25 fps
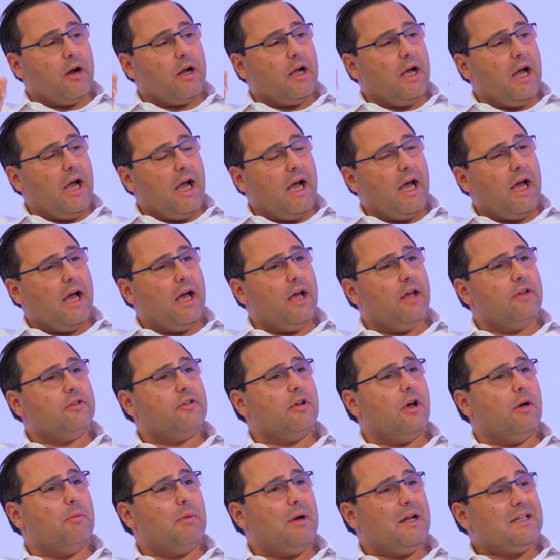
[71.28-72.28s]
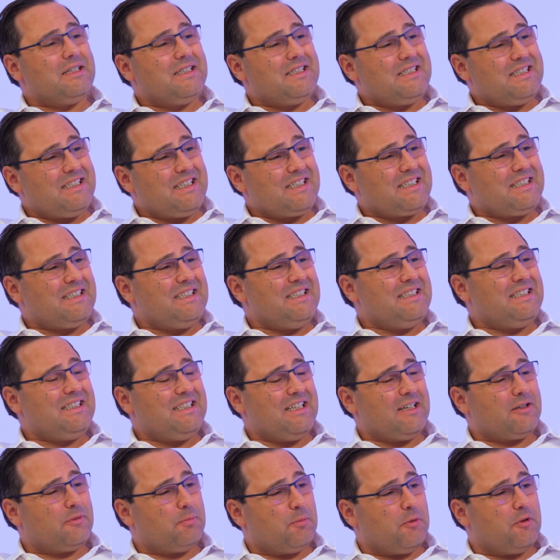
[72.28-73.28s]
has about
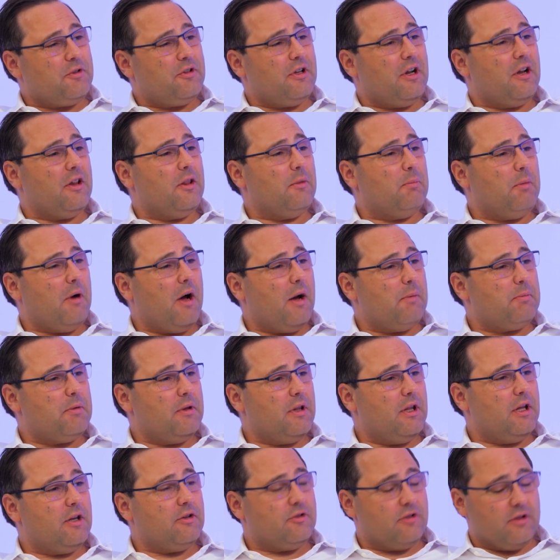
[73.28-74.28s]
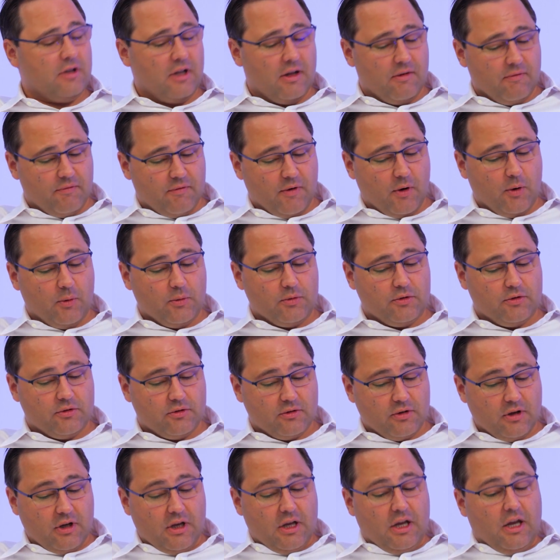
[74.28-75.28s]
66% of the population that
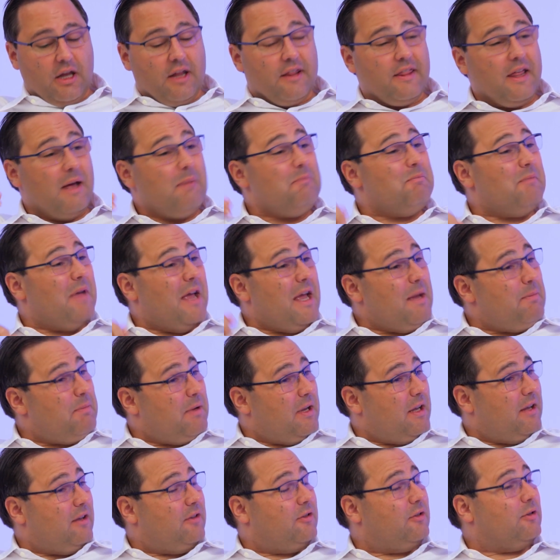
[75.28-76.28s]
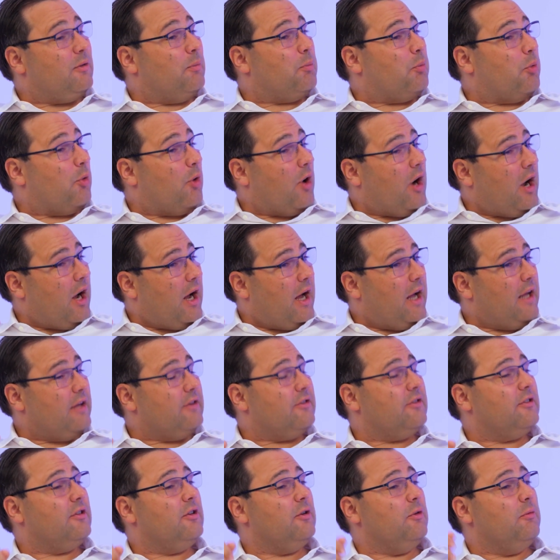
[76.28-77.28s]
votes. That may be
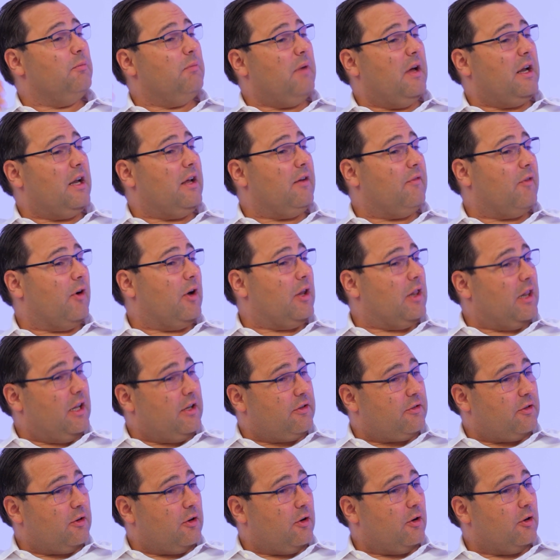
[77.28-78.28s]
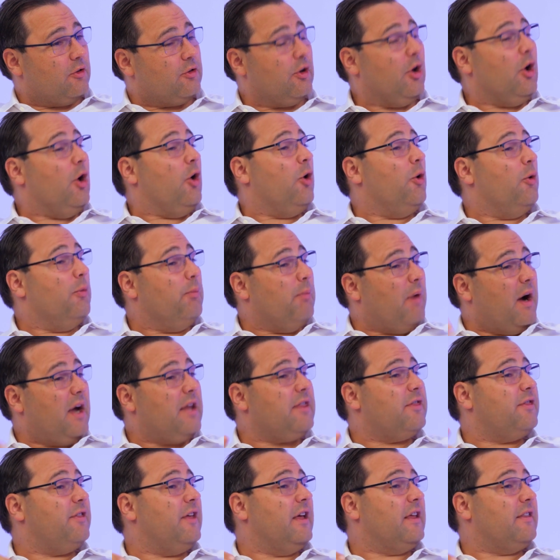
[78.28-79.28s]
surprise to many of our listeners who
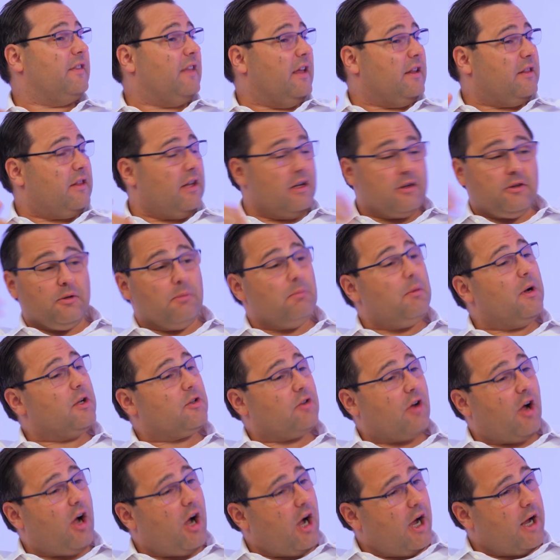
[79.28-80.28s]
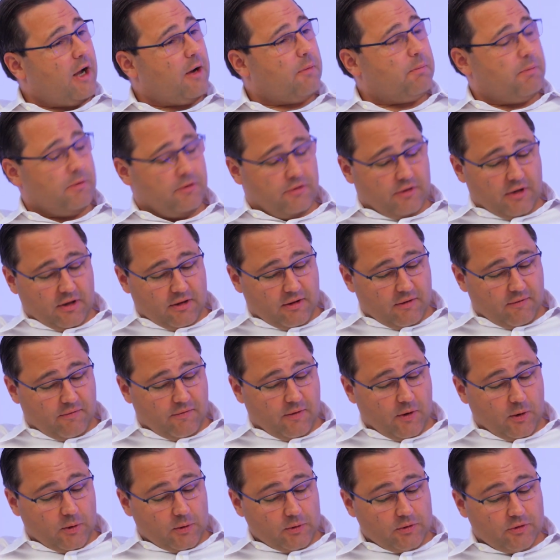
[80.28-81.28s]
might think that there's a much higher percent that
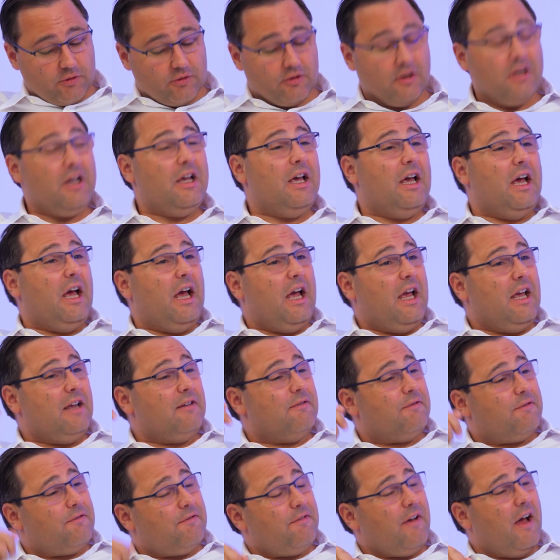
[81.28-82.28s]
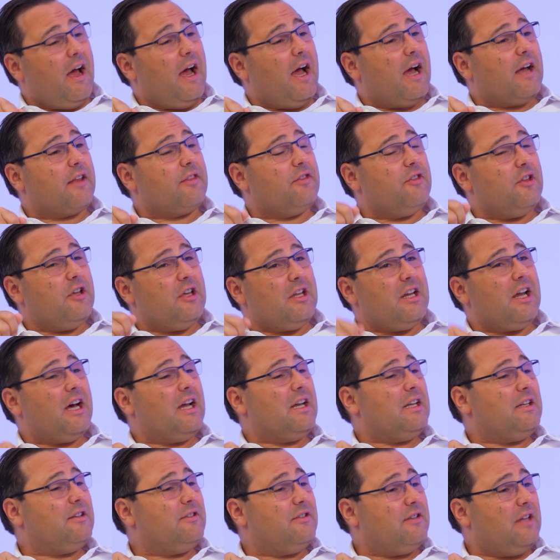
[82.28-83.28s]
votes. In fact, the
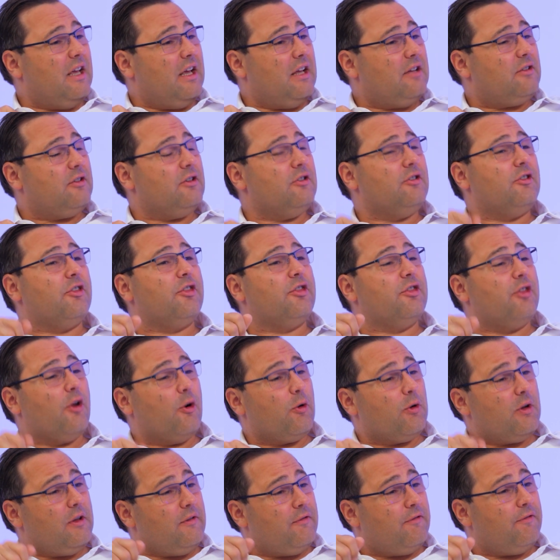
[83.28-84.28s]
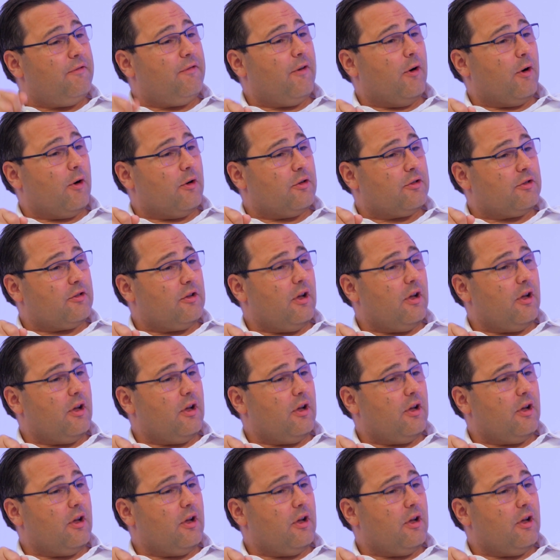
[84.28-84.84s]
United States is 31st